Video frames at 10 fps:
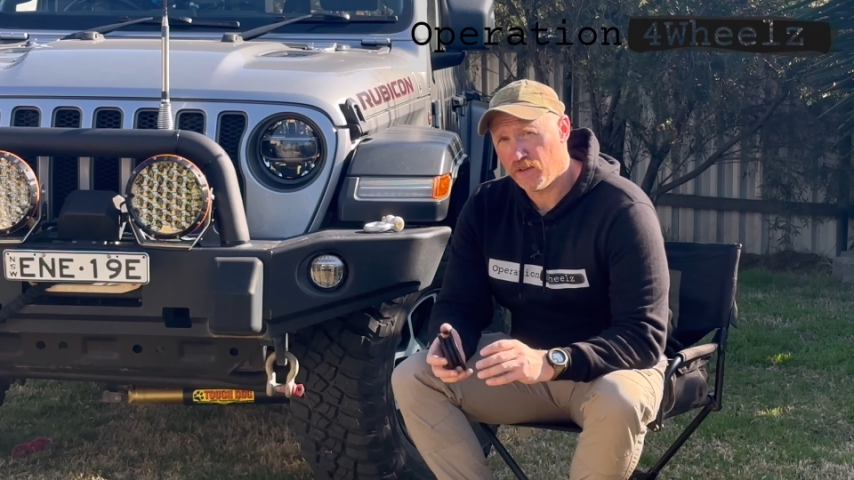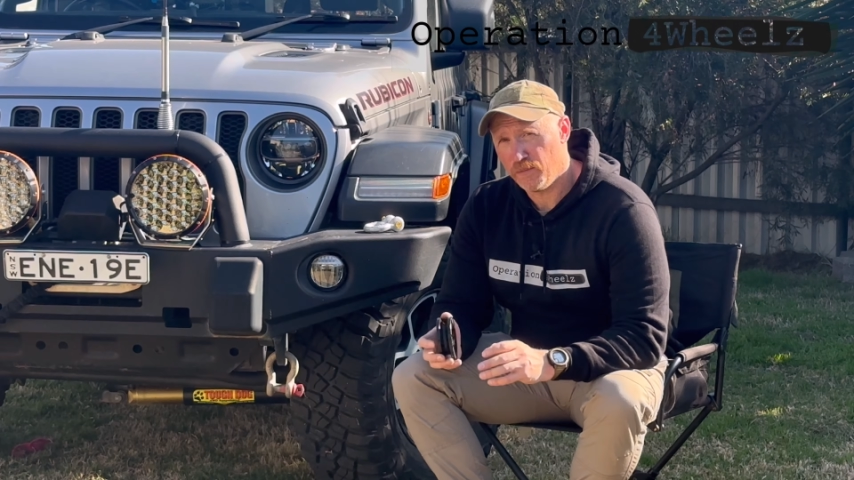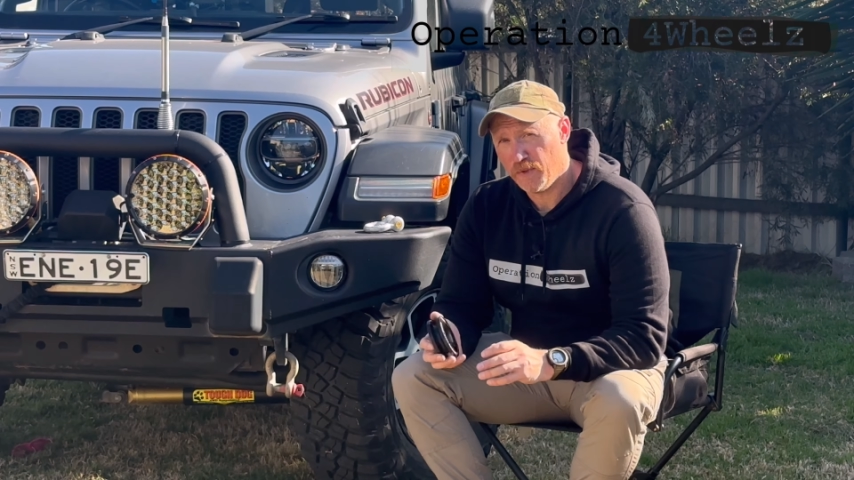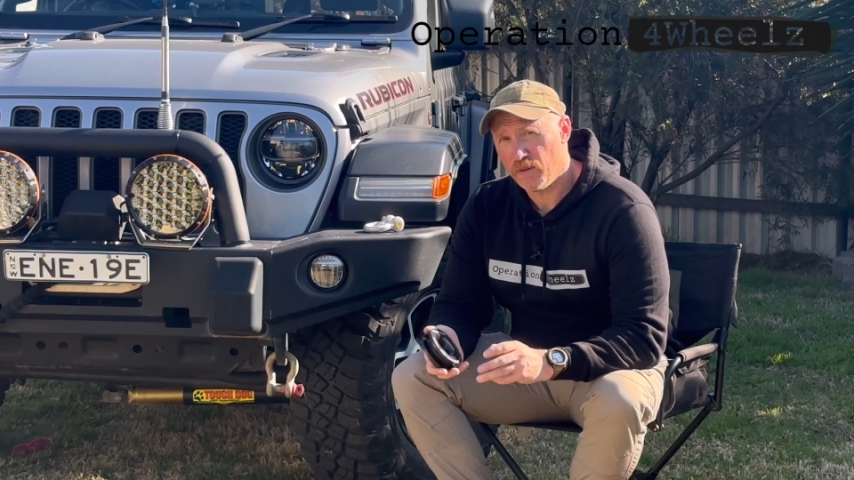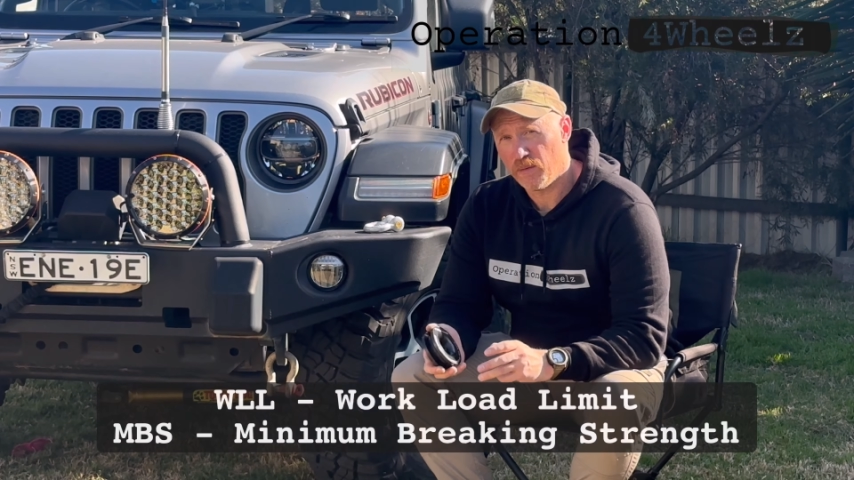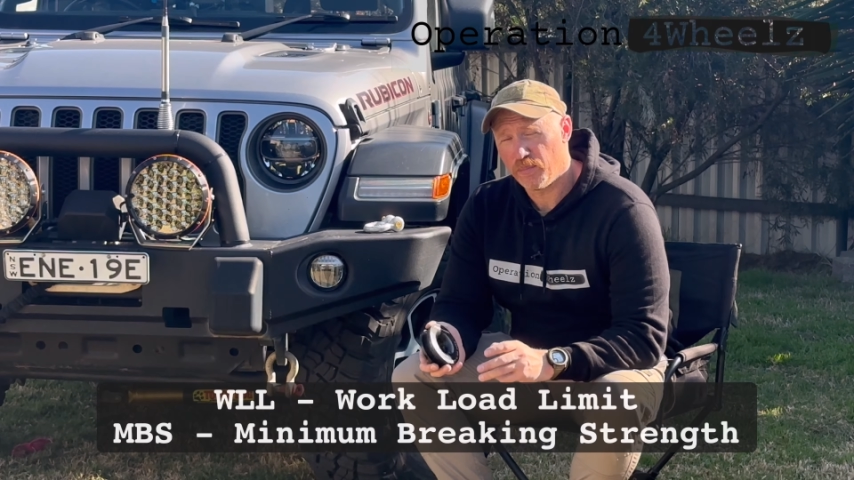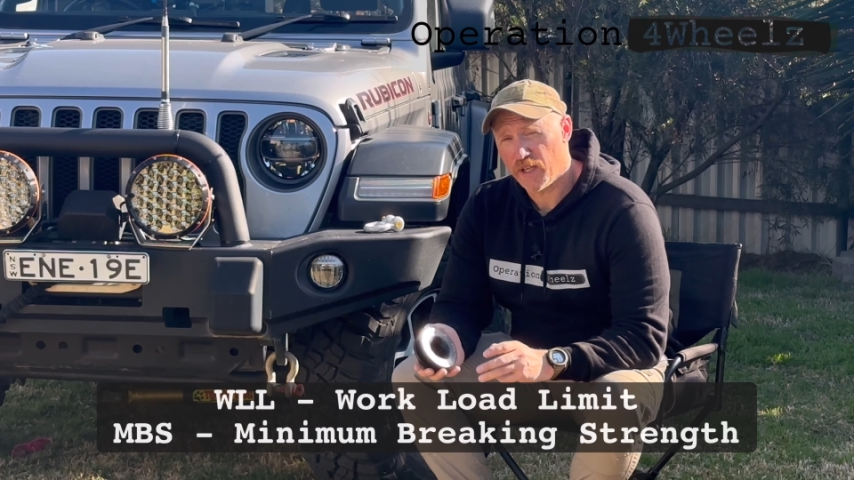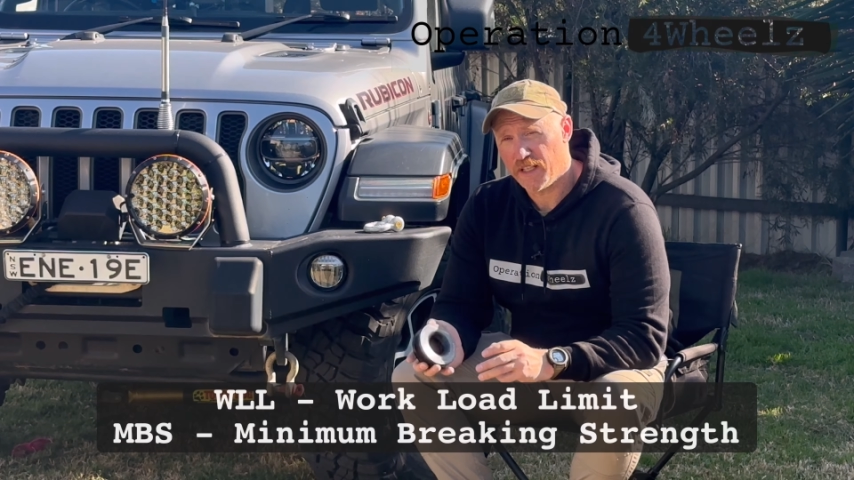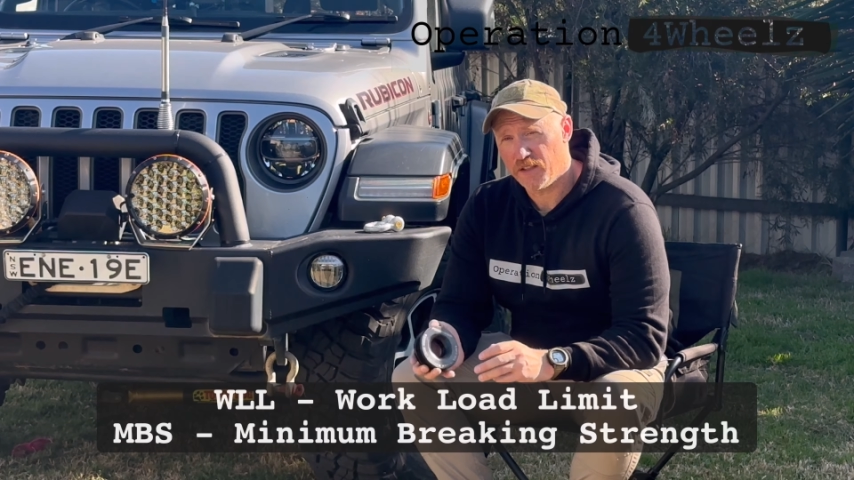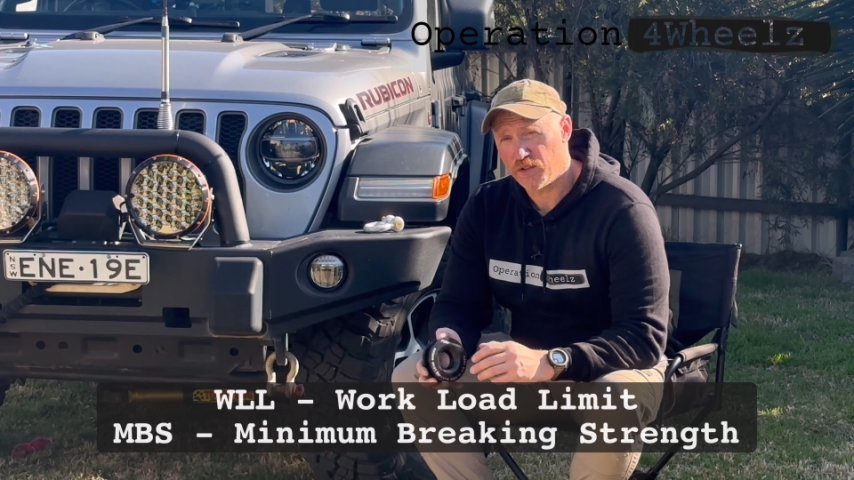minimum
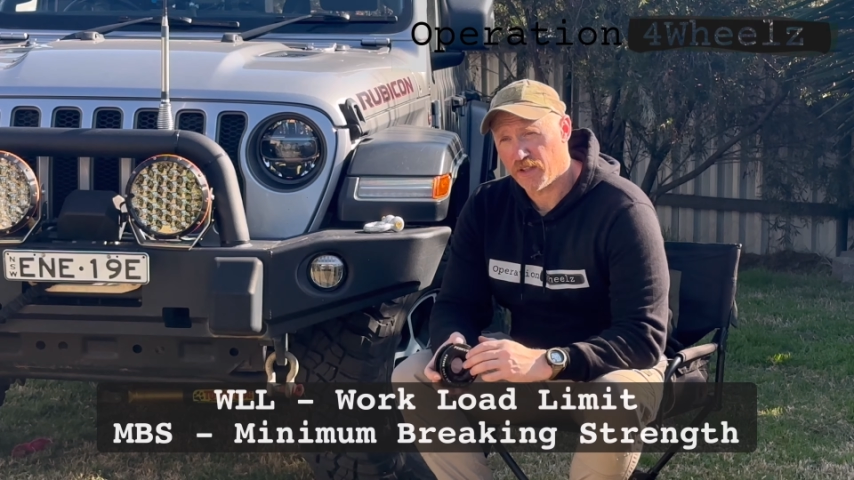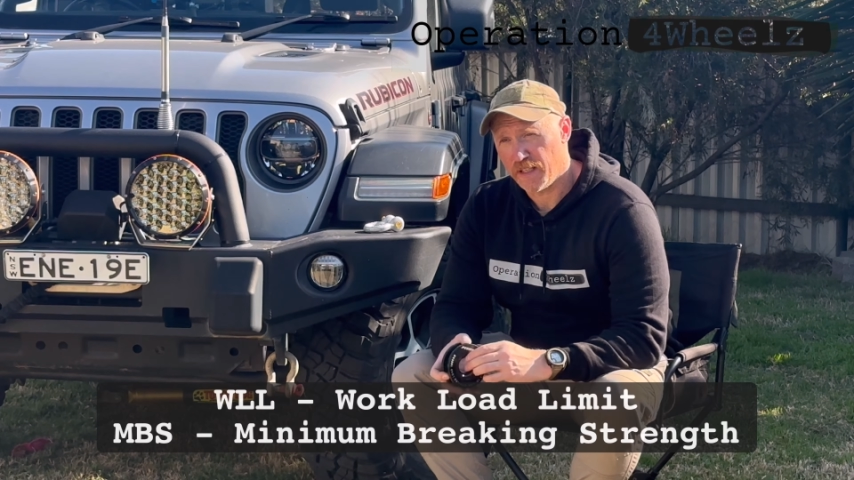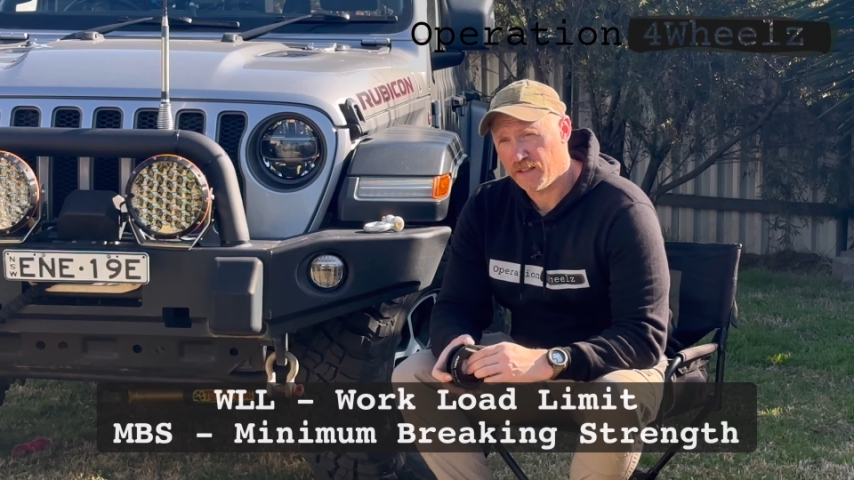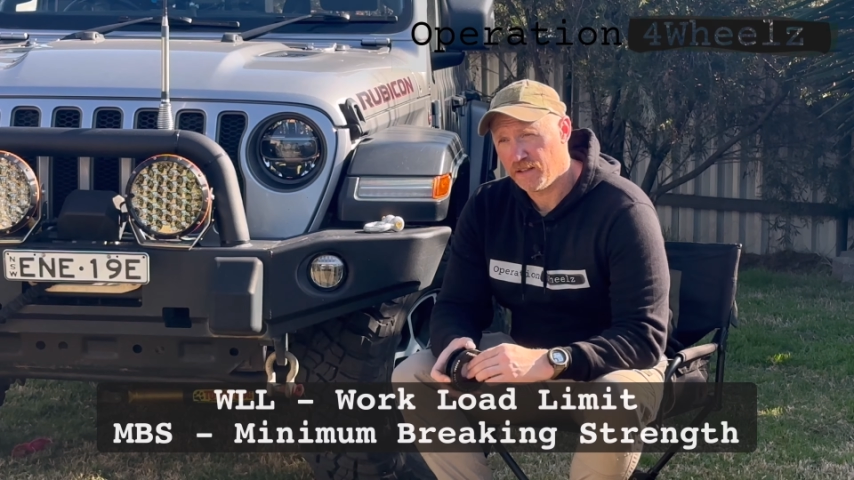braking strain.